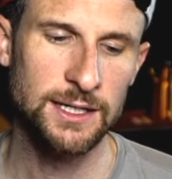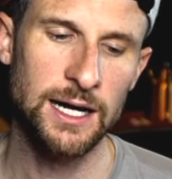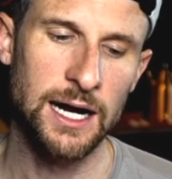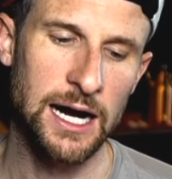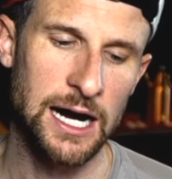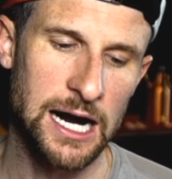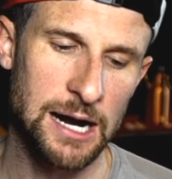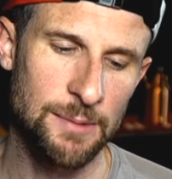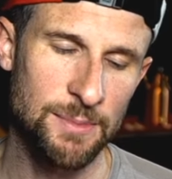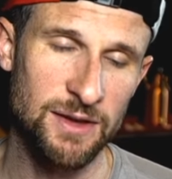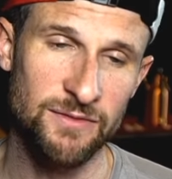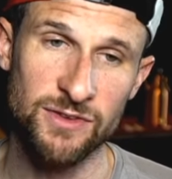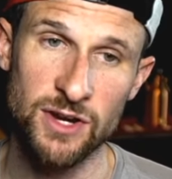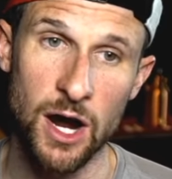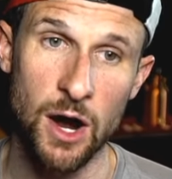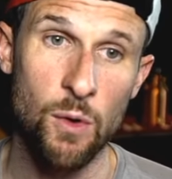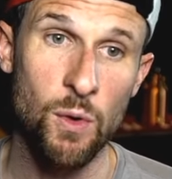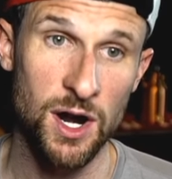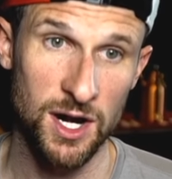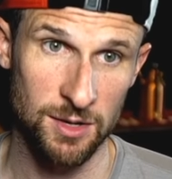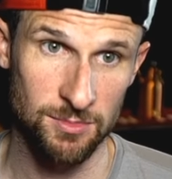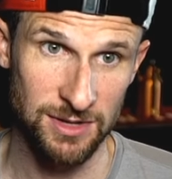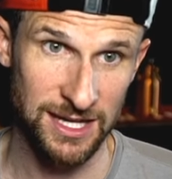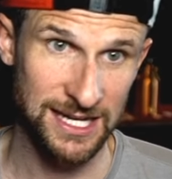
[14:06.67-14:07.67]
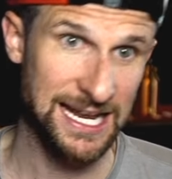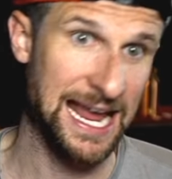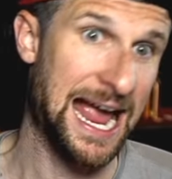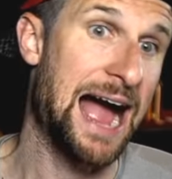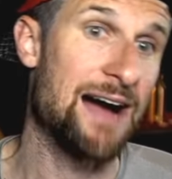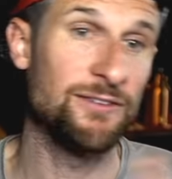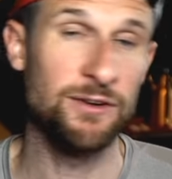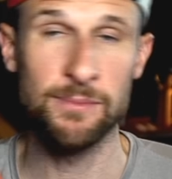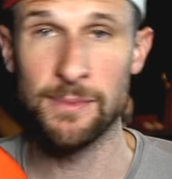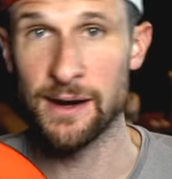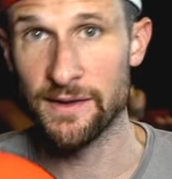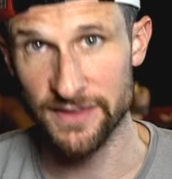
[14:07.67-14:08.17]
If y'all want them, like,
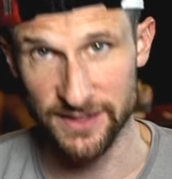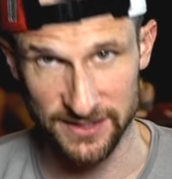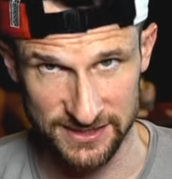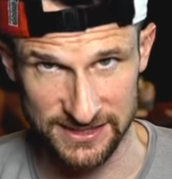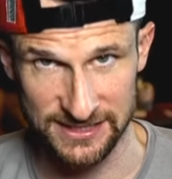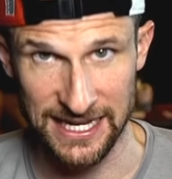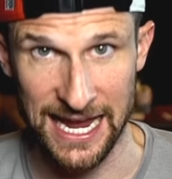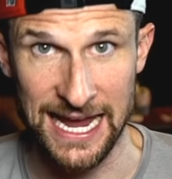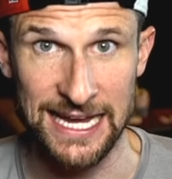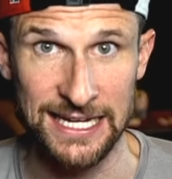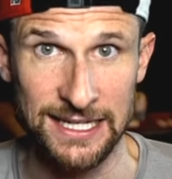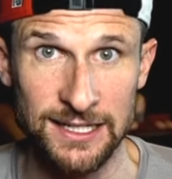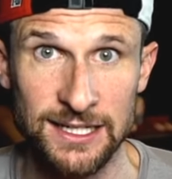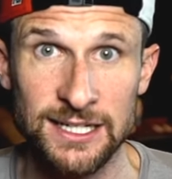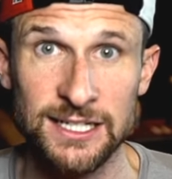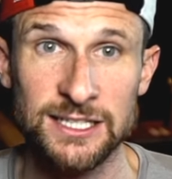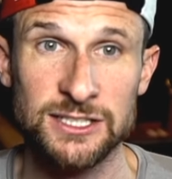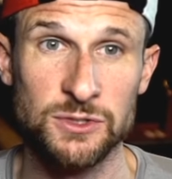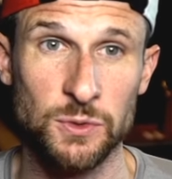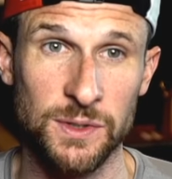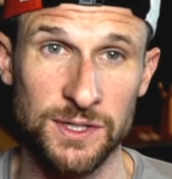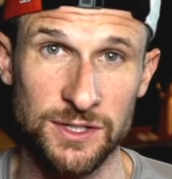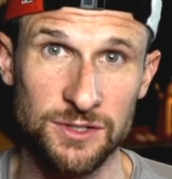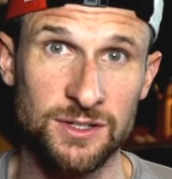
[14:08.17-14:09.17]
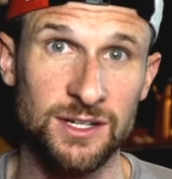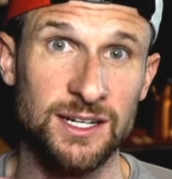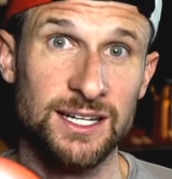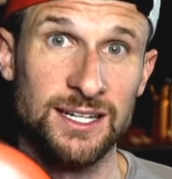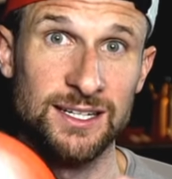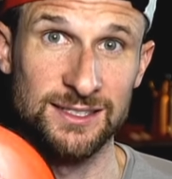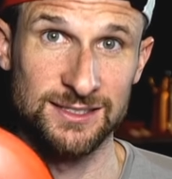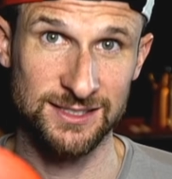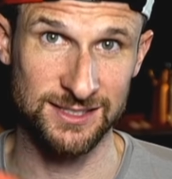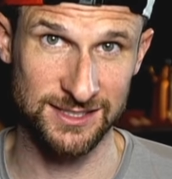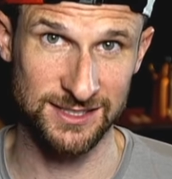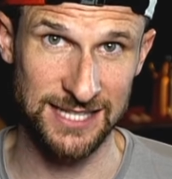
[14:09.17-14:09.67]
have them on the site to where you could
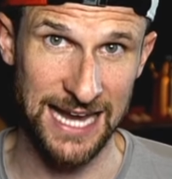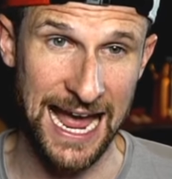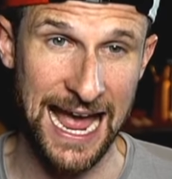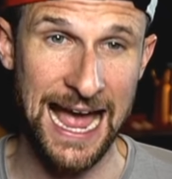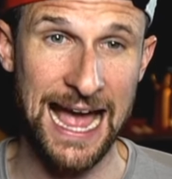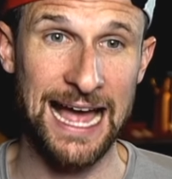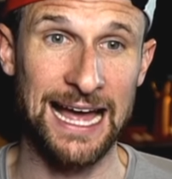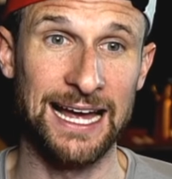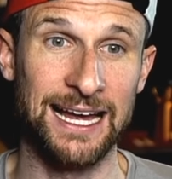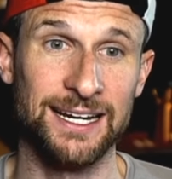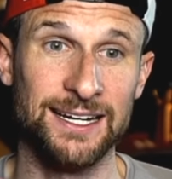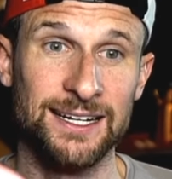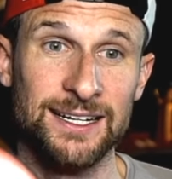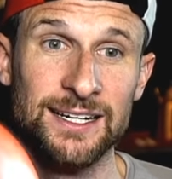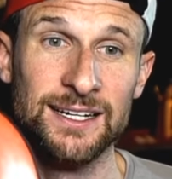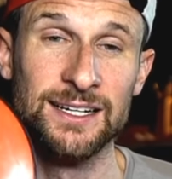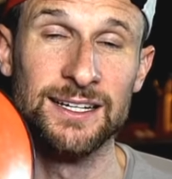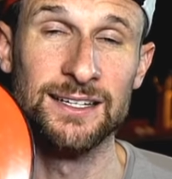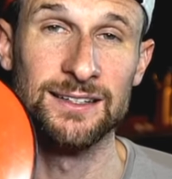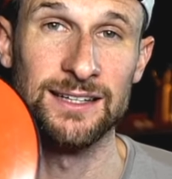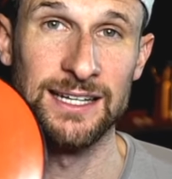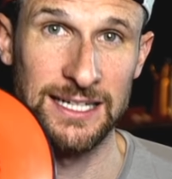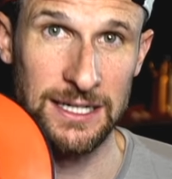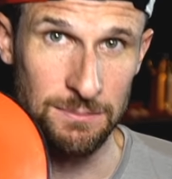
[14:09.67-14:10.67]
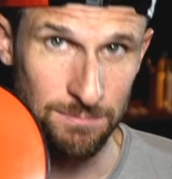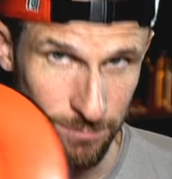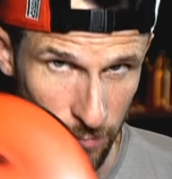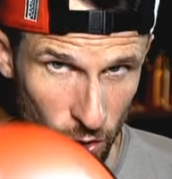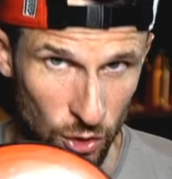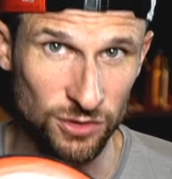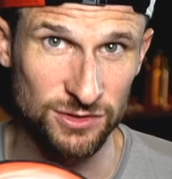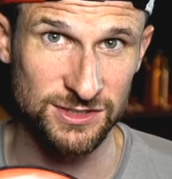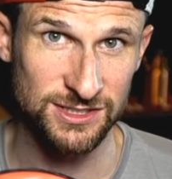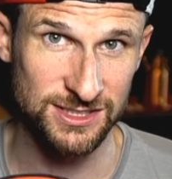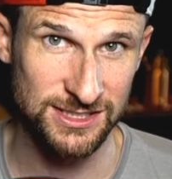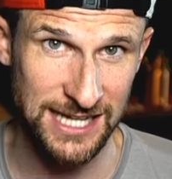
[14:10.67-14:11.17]
get a Stag, like a
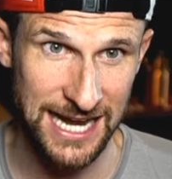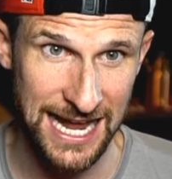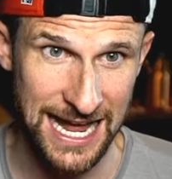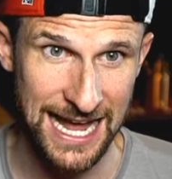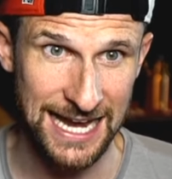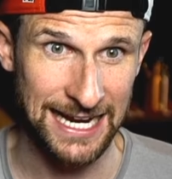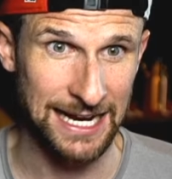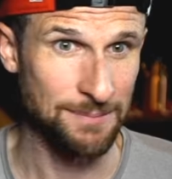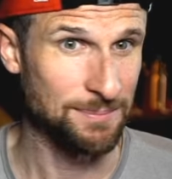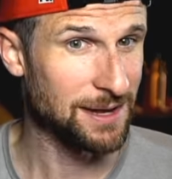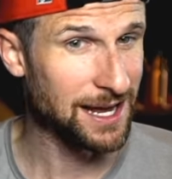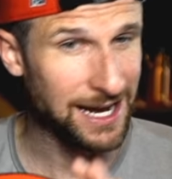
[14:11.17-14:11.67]
Molt Stag.